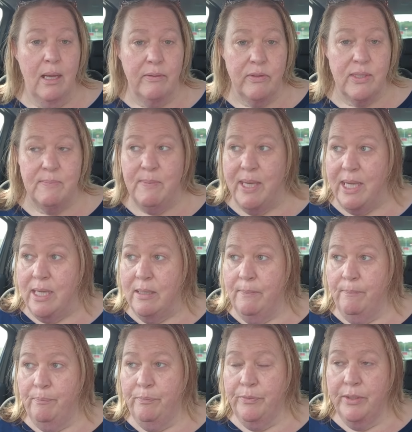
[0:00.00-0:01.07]
and there's me
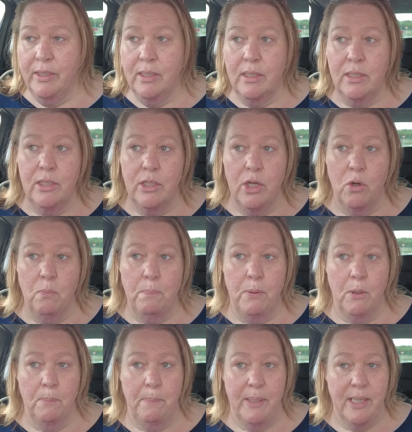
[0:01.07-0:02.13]
no
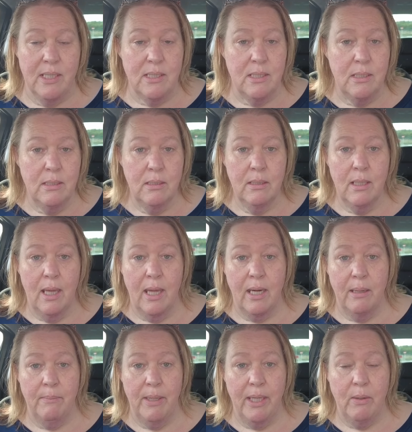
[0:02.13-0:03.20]
pup in it and
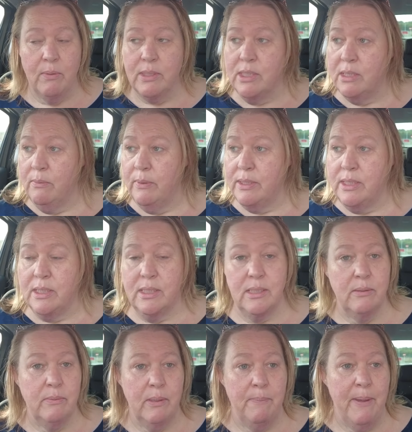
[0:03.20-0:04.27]
I'm like what do you what do you
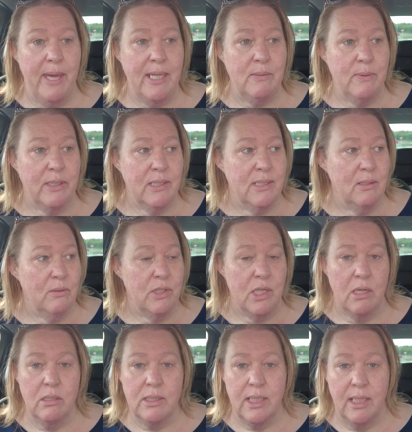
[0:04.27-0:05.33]
do with a bed where there's no
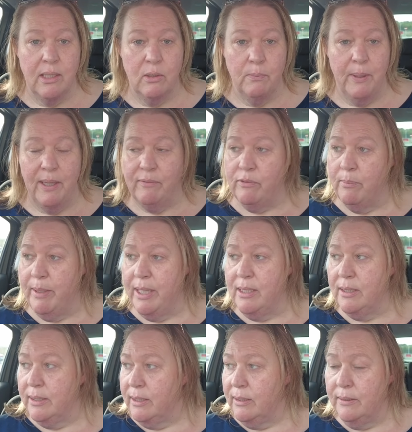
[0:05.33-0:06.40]
dog taking up half the bed
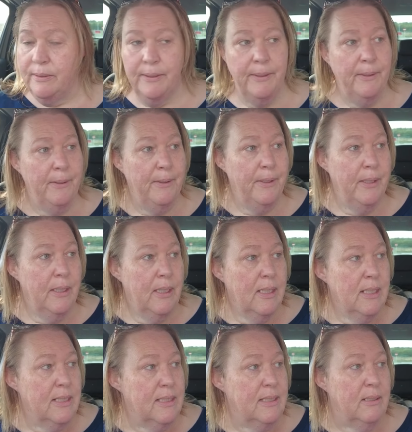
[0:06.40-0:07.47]
like
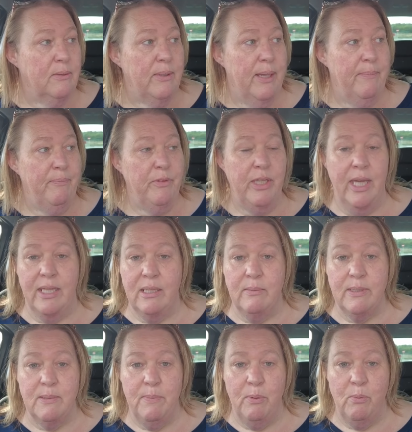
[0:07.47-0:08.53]
so um yeah that
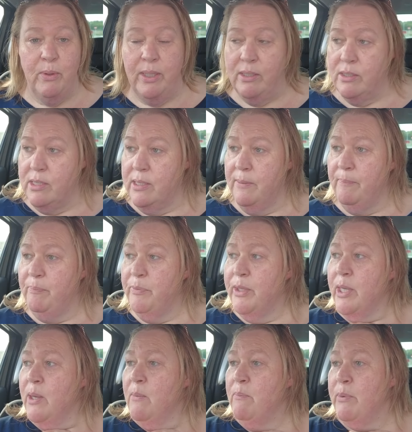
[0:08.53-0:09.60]
was a bit weird
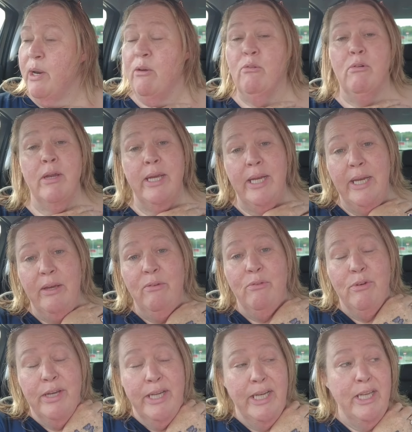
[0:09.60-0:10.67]
but I really
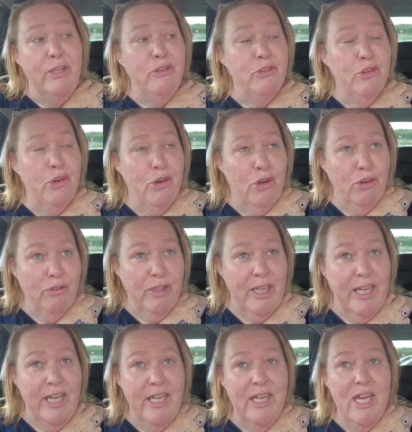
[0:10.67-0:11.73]
really
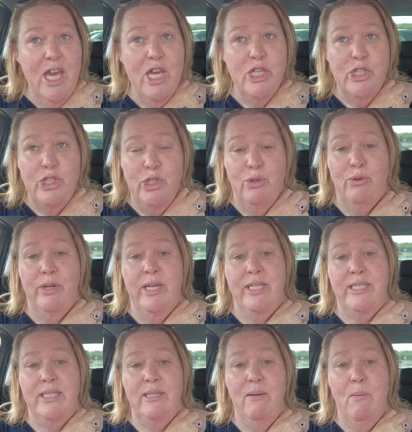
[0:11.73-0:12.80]
thoroughly
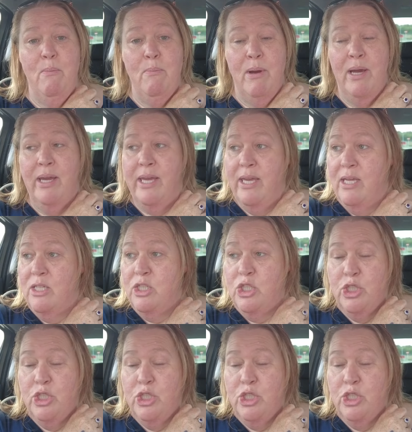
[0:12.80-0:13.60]
enjoyed my